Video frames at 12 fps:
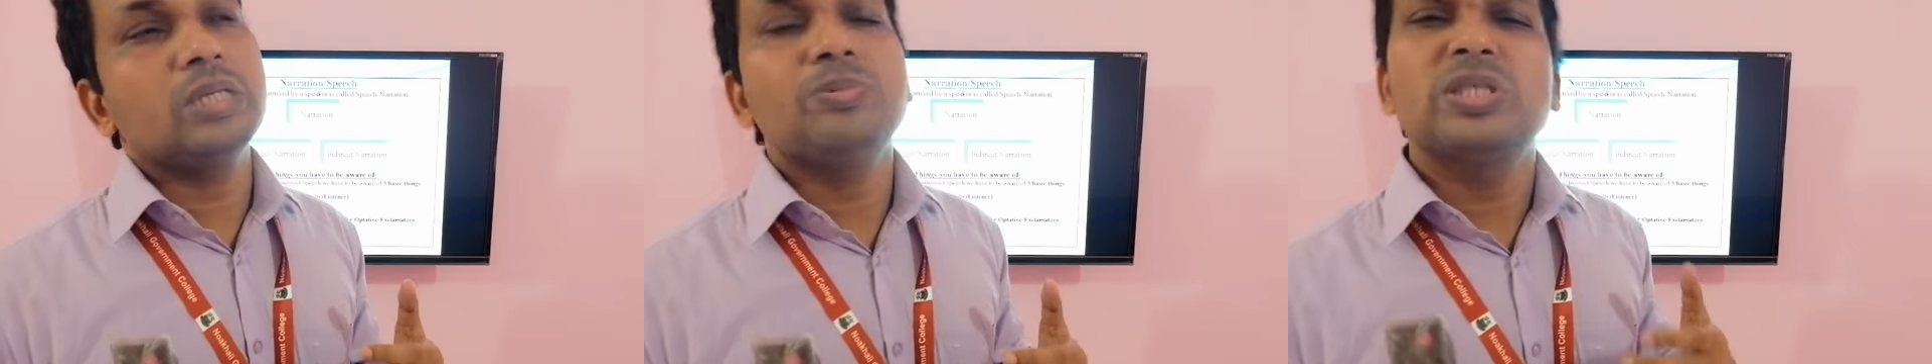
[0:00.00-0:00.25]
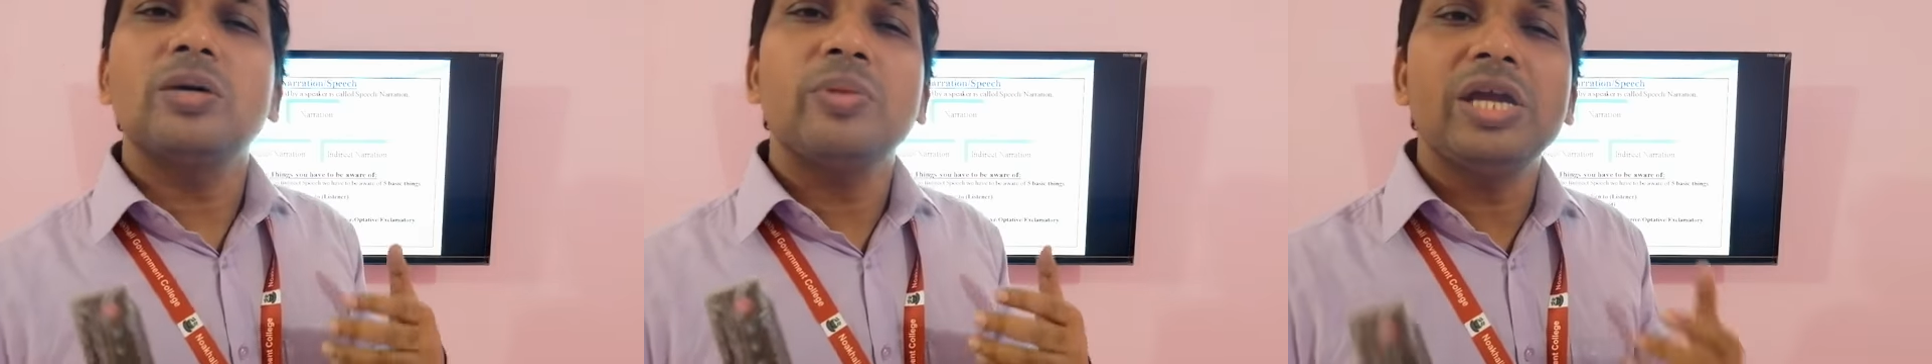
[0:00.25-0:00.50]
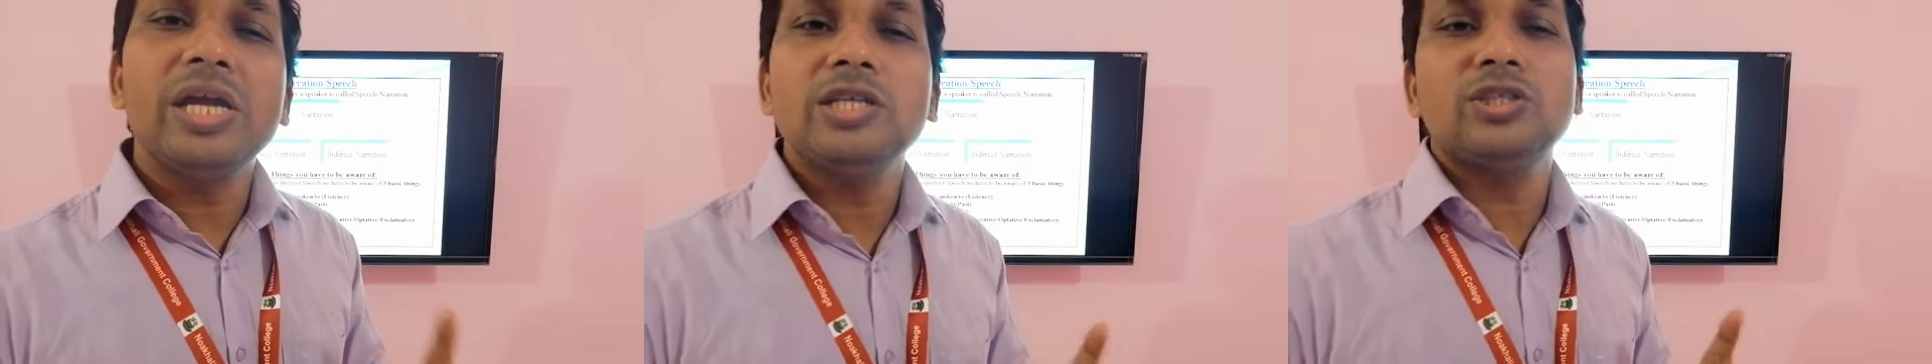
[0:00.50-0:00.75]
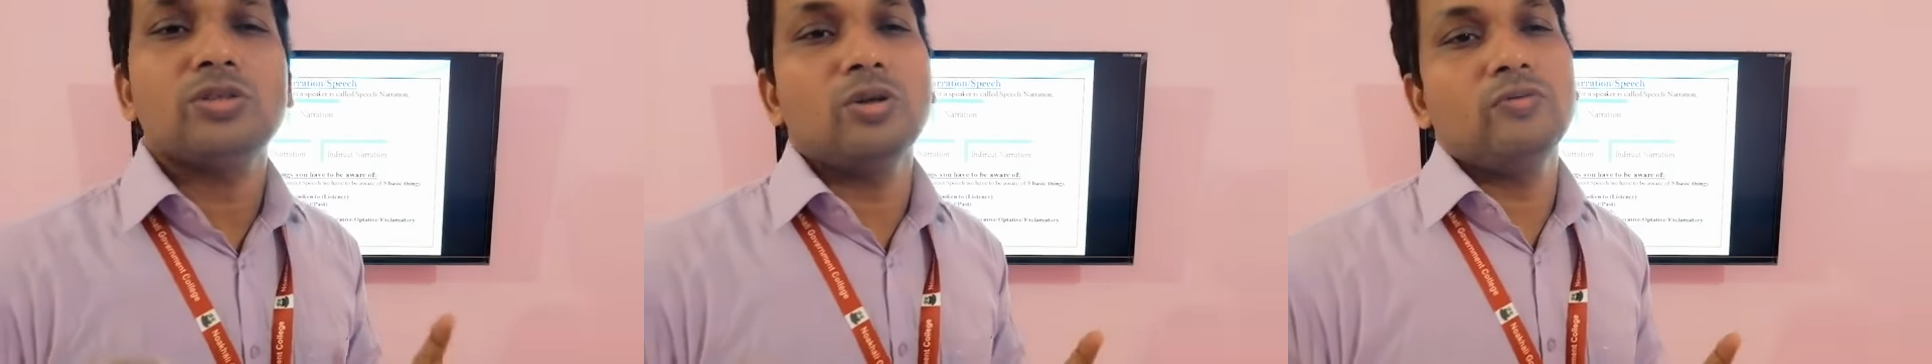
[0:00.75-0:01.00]
give some
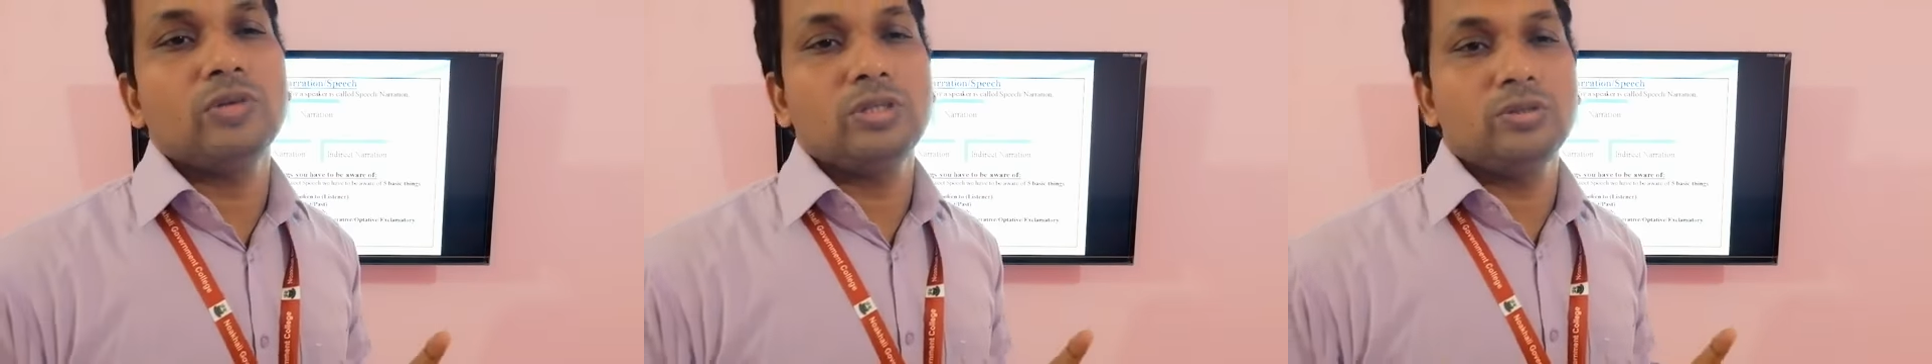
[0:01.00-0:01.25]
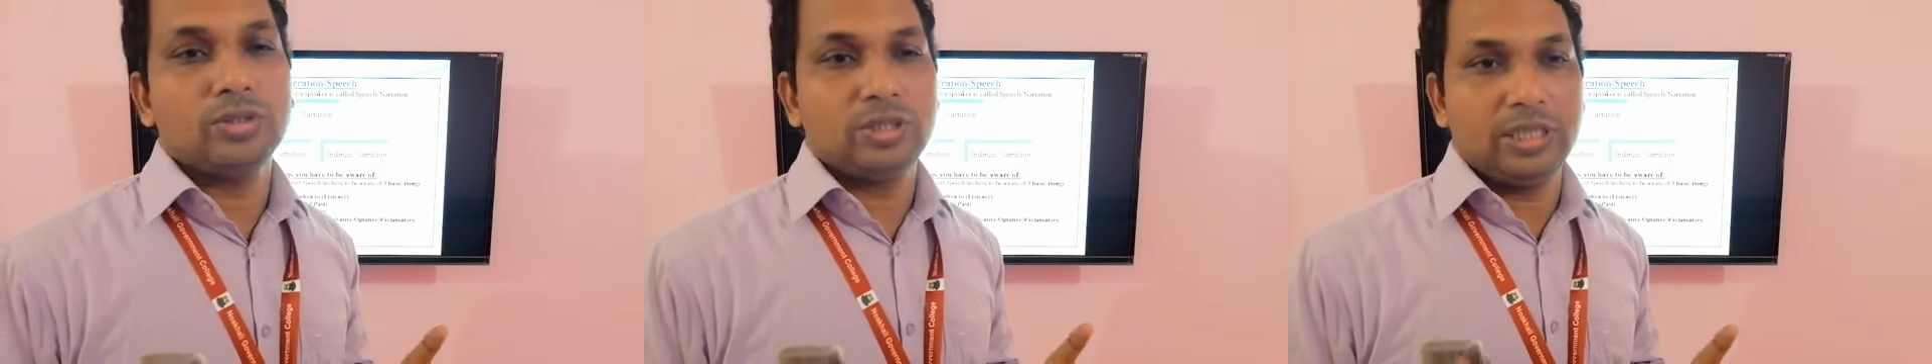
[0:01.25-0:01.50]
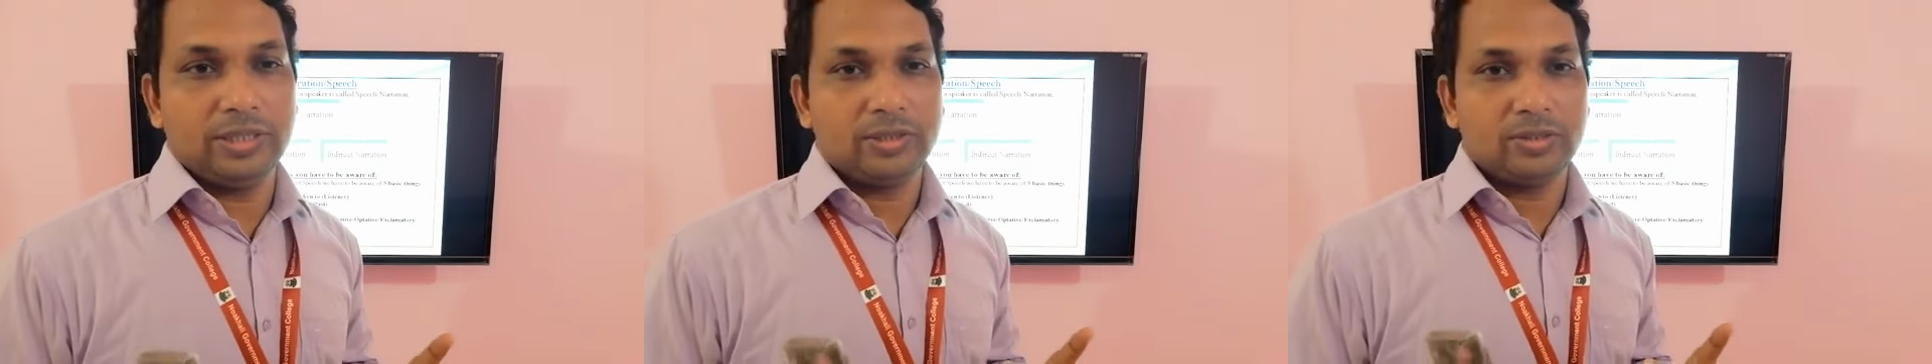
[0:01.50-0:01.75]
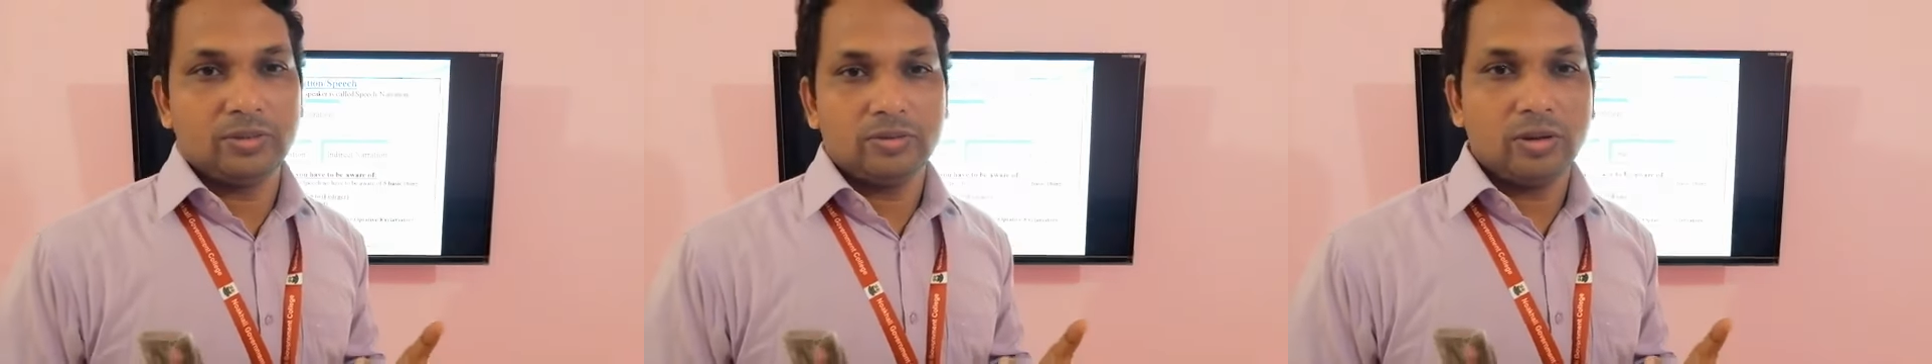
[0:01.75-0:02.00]
hints over those
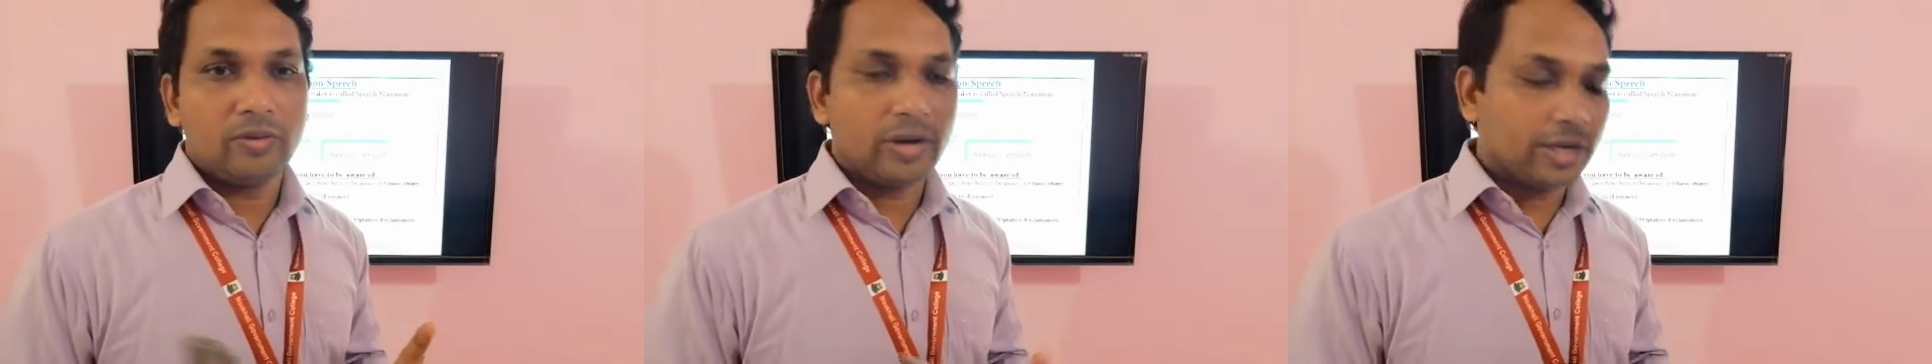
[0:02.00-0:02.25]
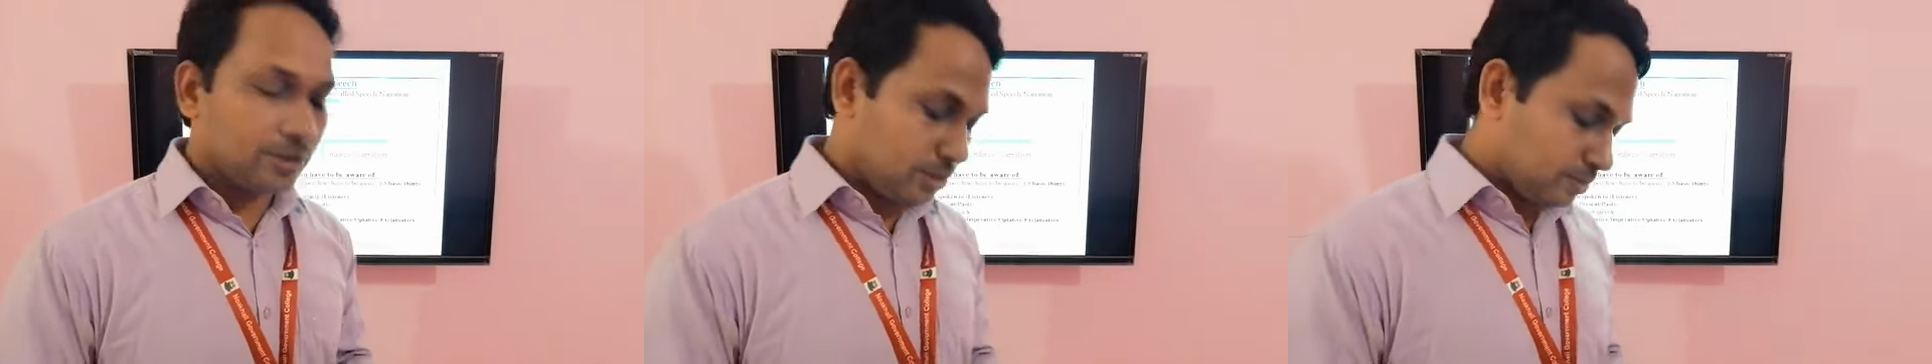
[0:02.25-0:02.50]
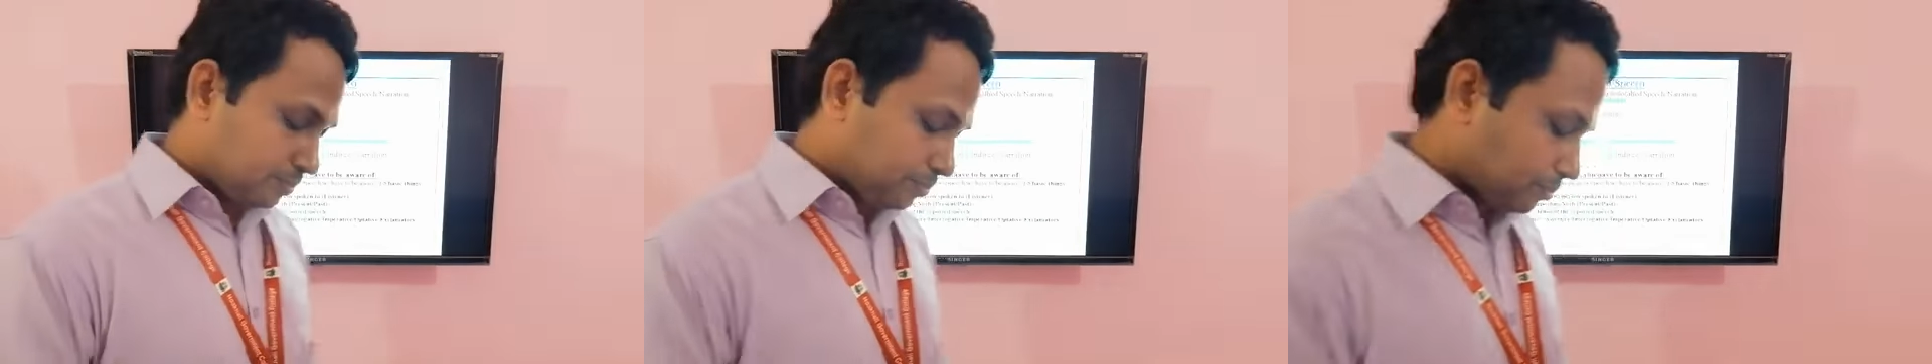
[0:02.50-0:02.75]
things. All right.